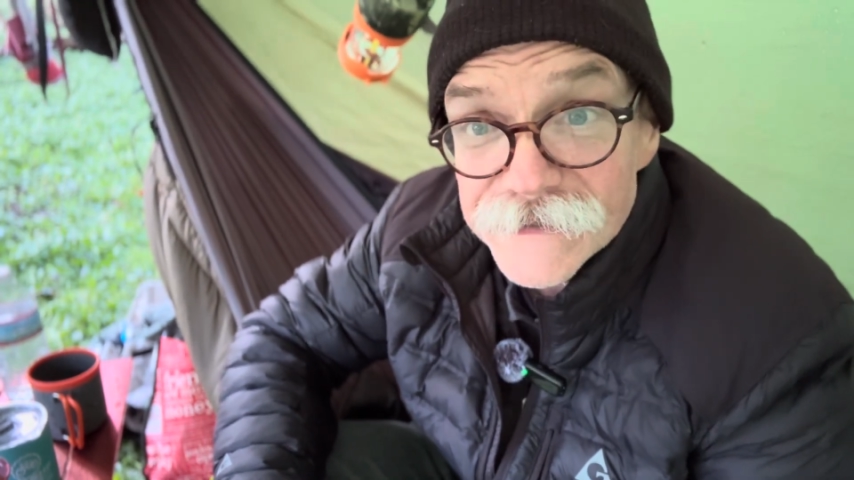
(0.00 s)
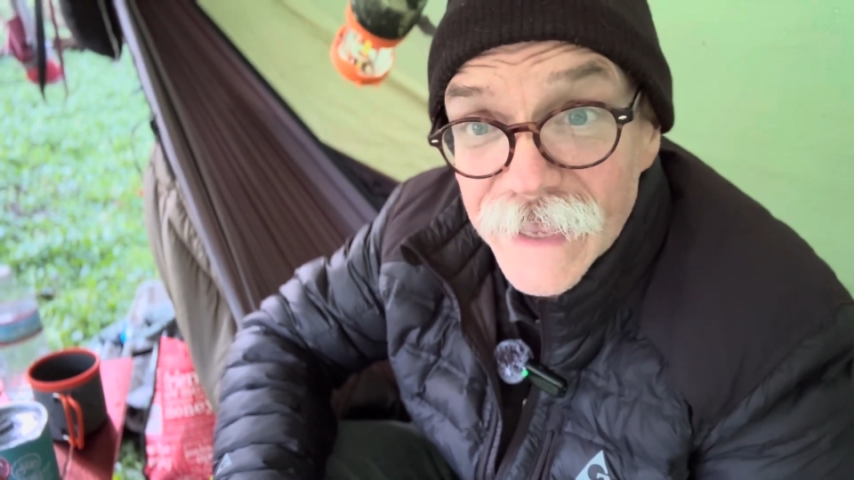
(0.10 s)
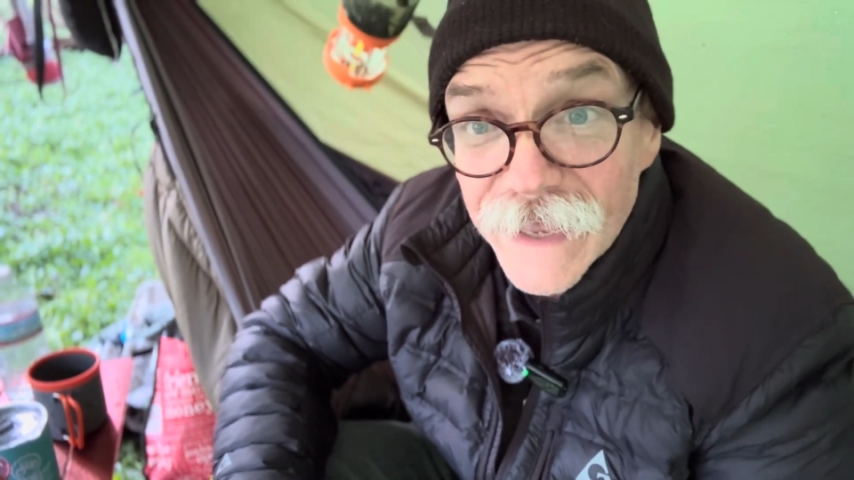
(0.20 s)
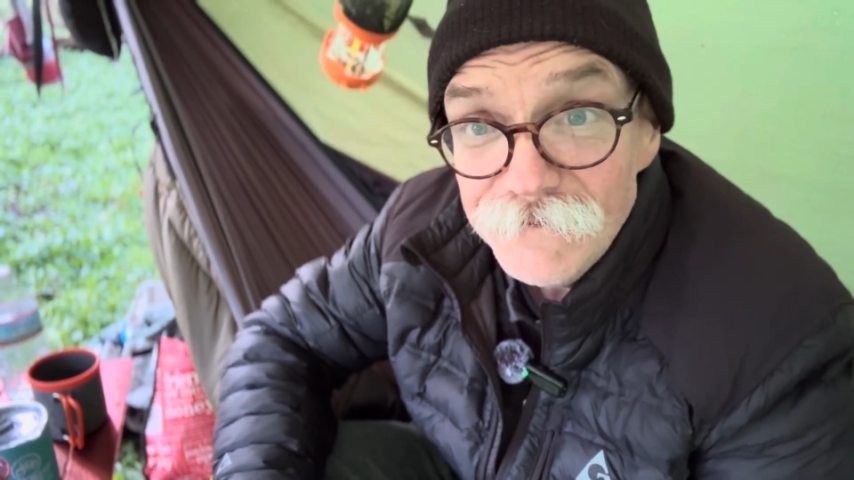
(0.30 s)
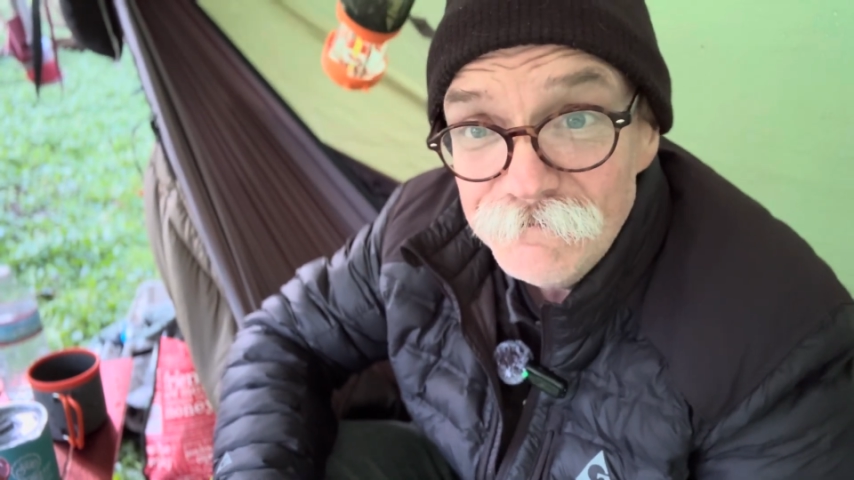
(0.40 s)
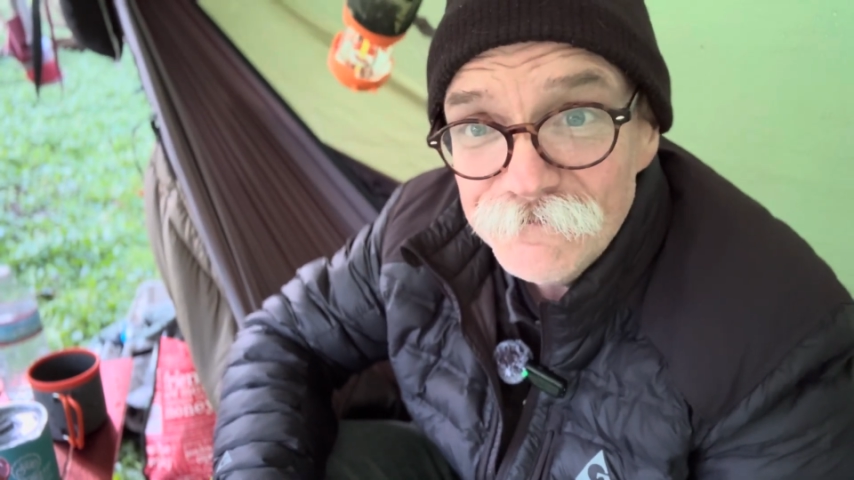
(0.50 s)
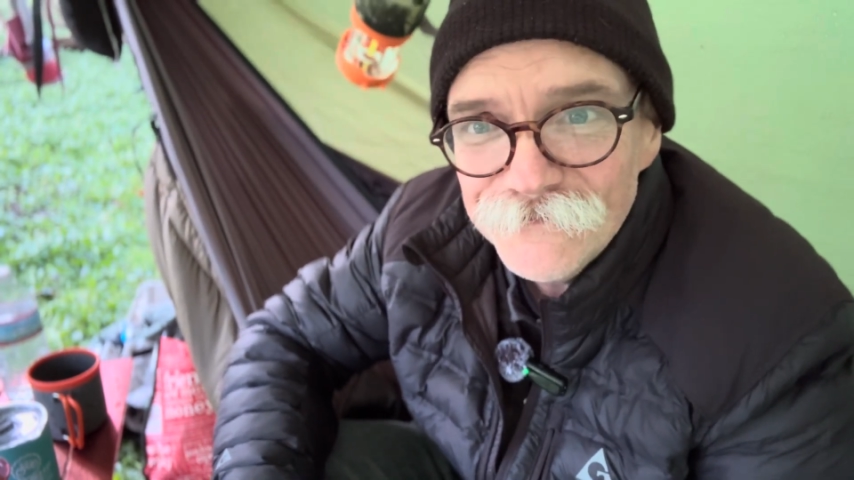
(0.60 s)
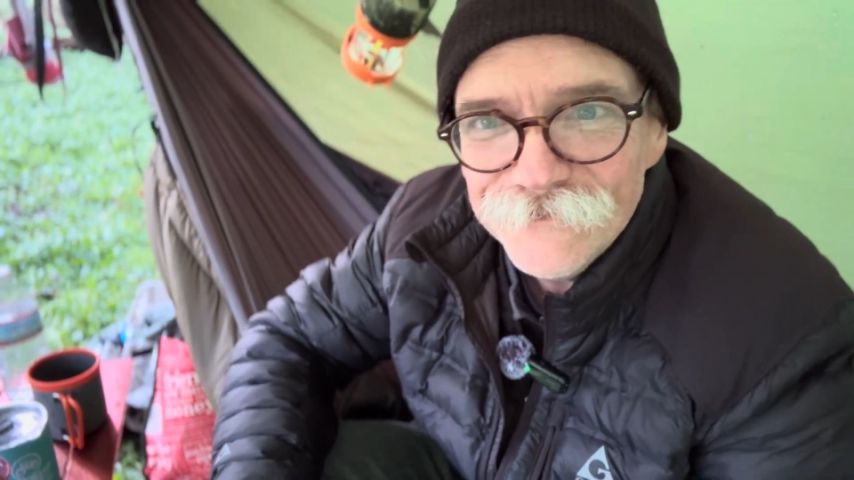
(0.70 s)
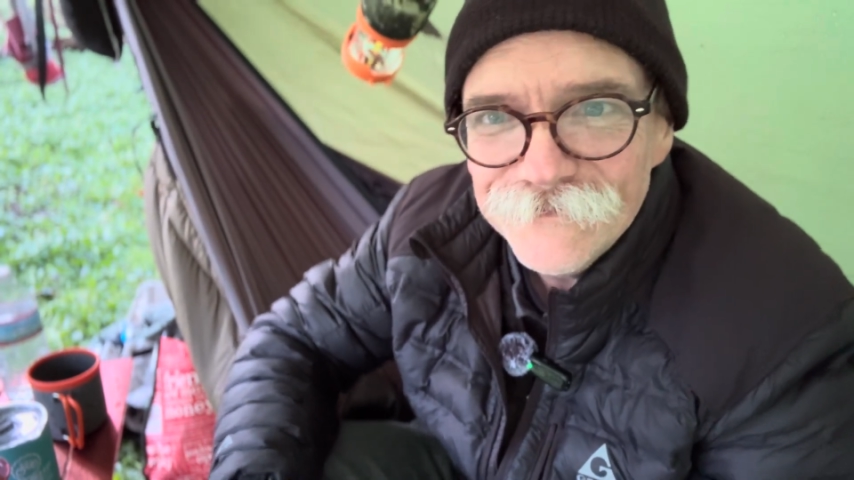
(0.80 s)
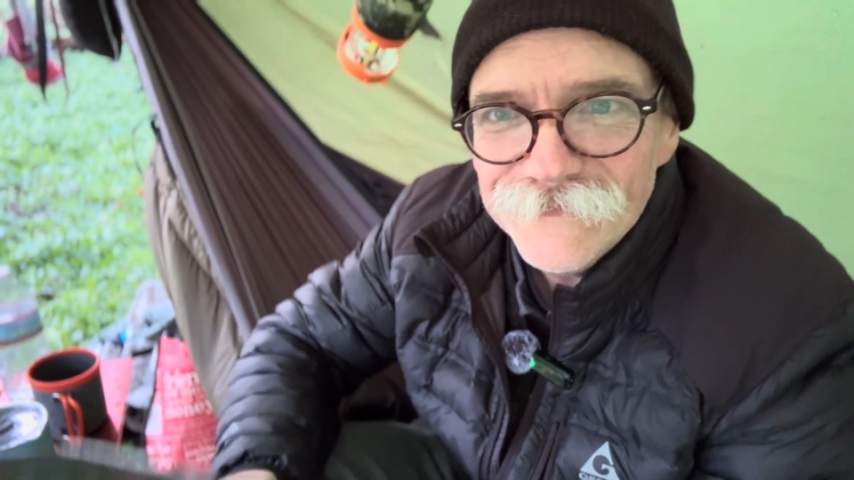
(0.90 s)
again.
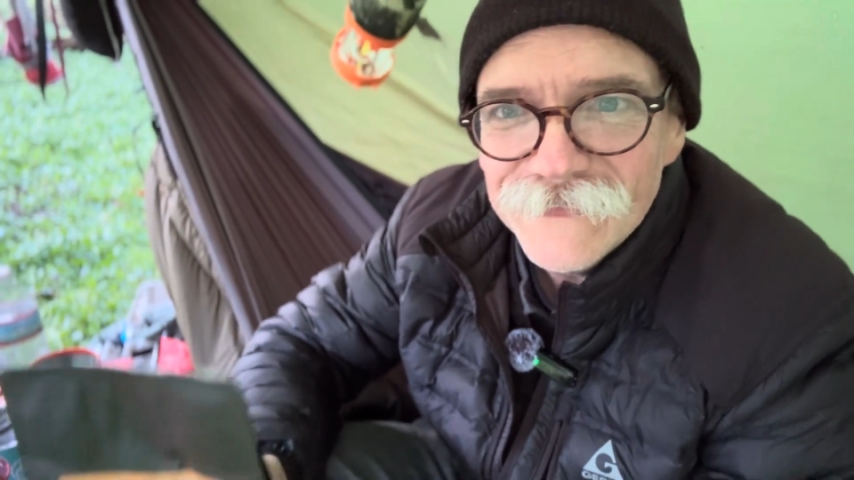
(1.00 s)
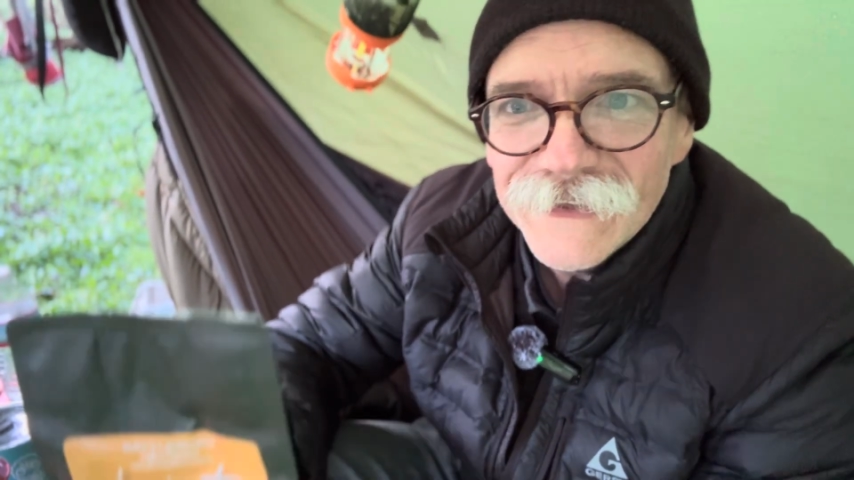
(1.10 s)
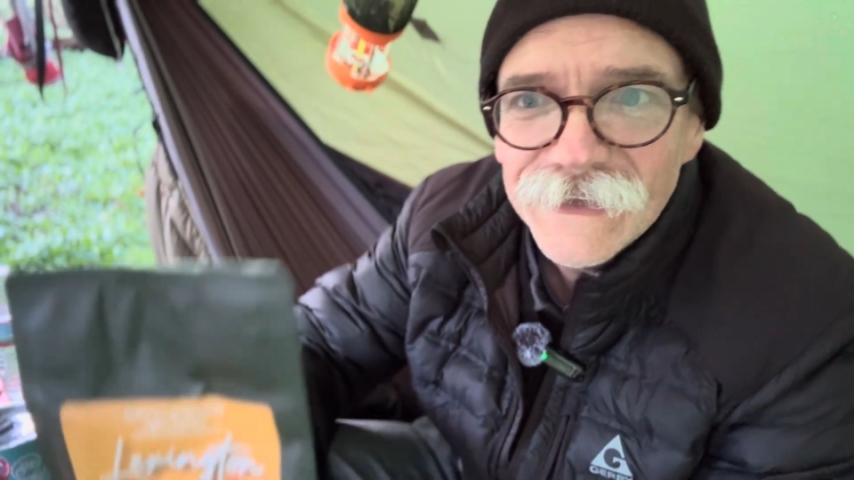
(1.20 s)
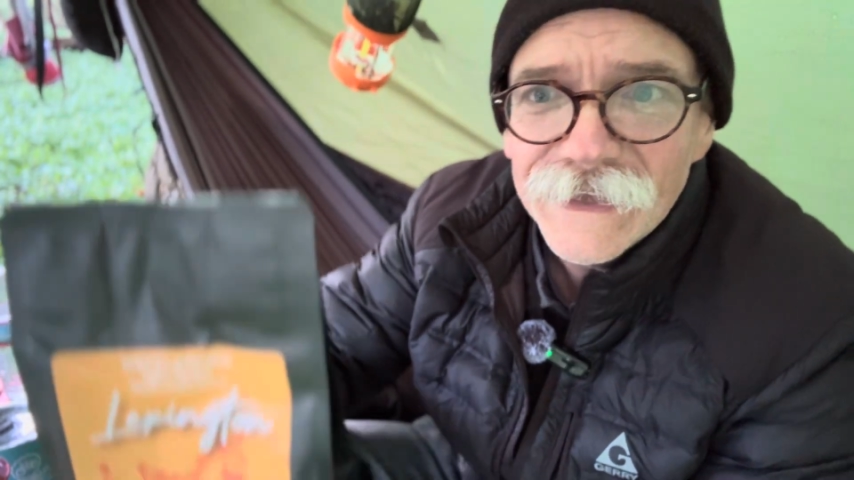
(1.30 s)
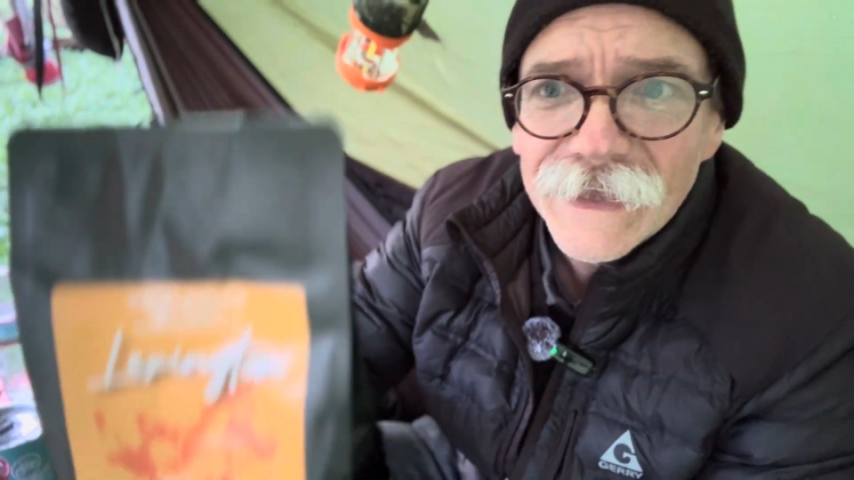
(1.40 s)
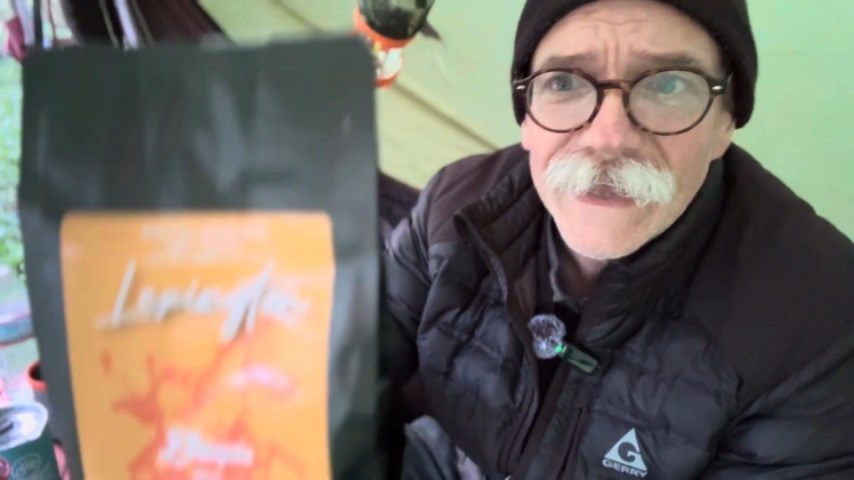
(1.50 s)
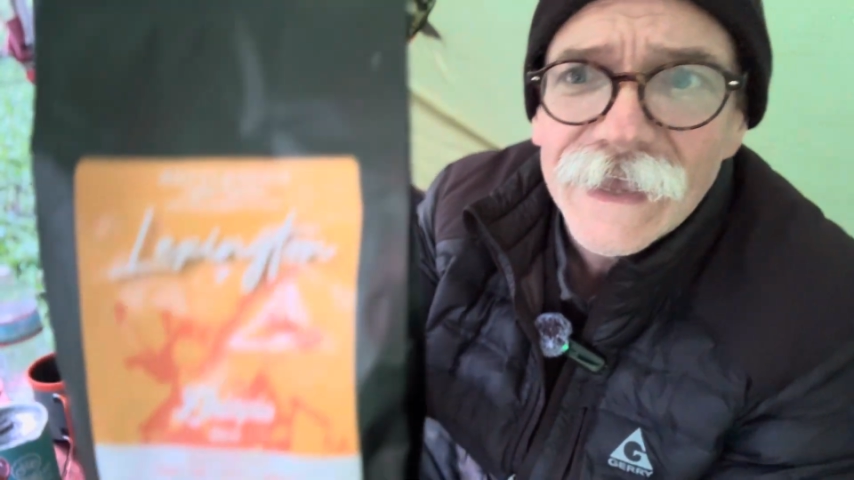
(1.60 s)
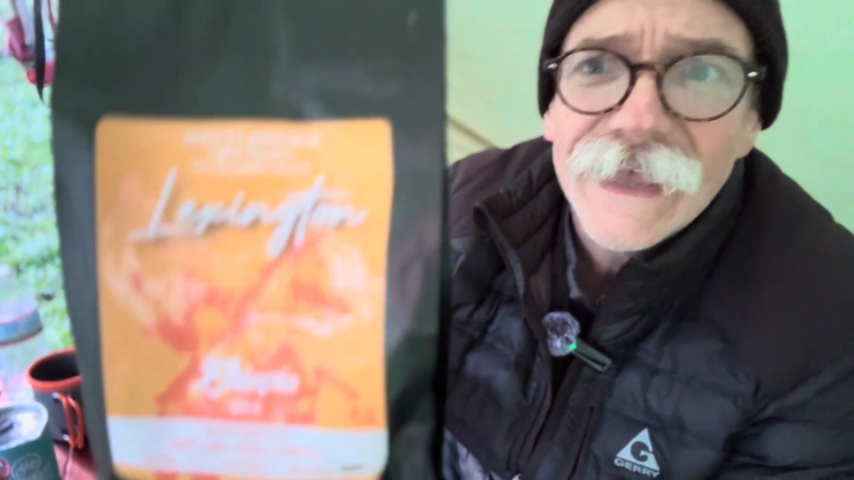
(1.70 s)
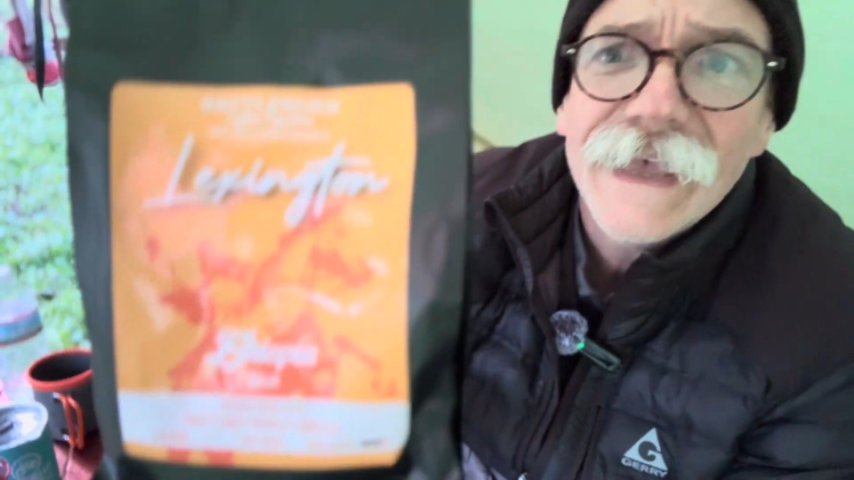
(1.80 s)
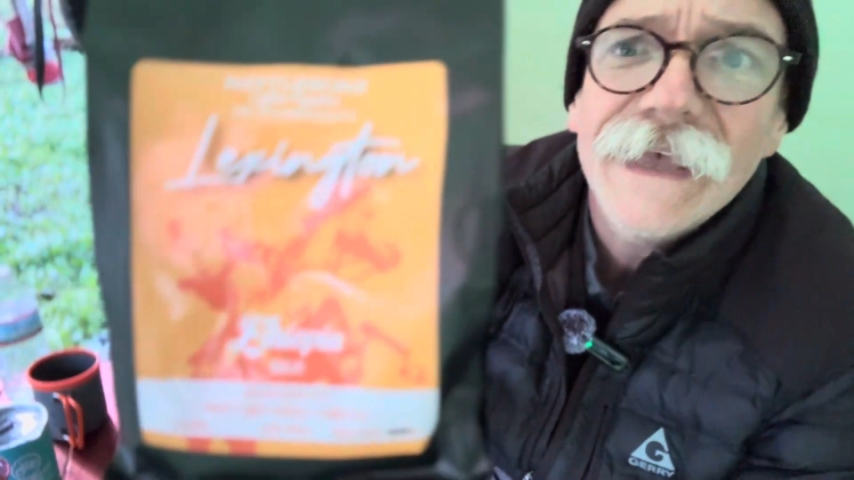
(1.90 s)

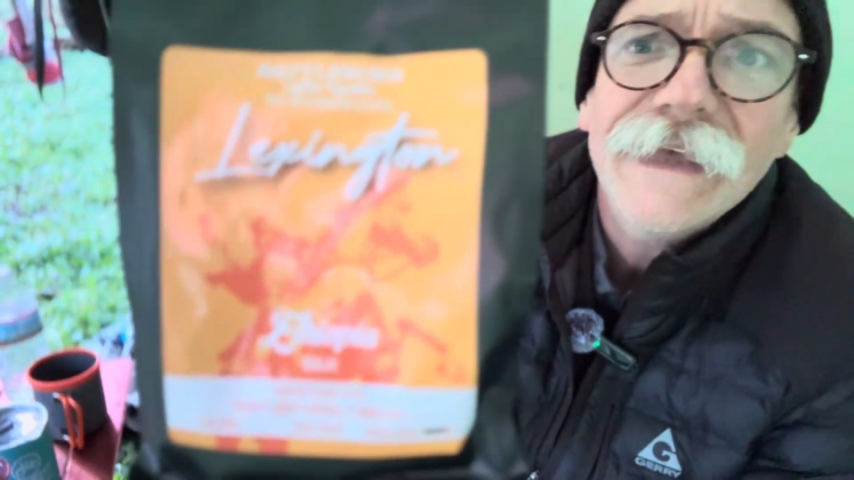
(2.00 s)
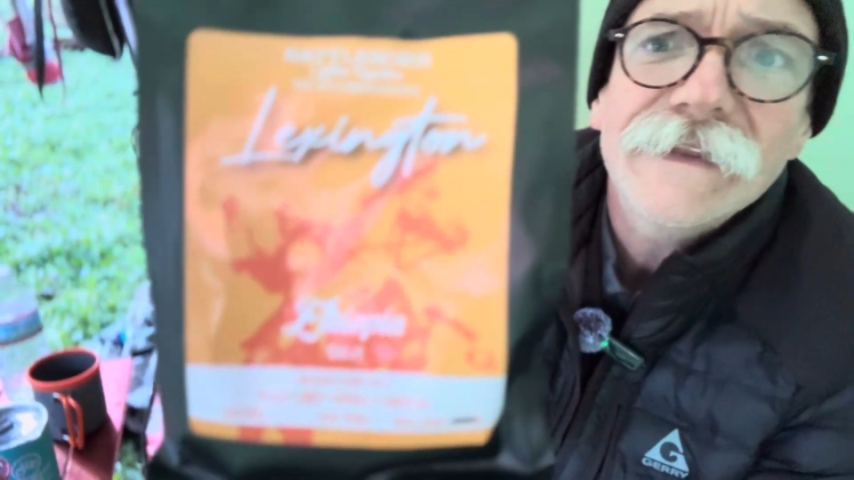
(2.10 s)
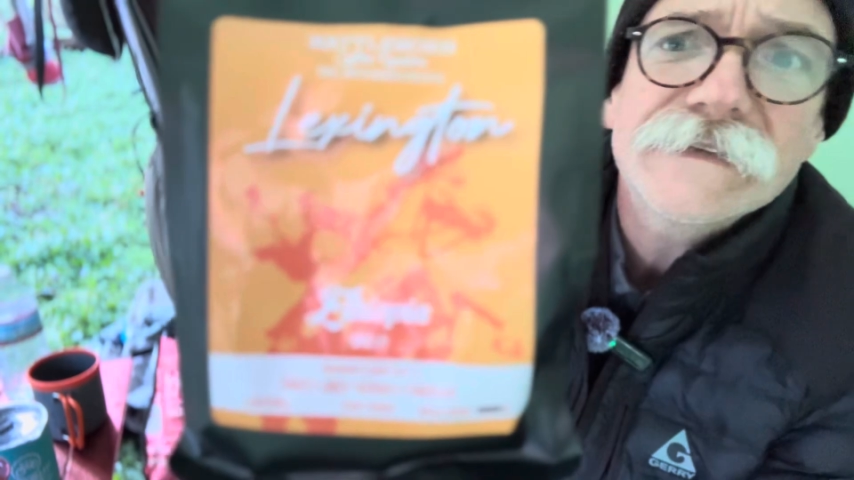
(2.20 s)
And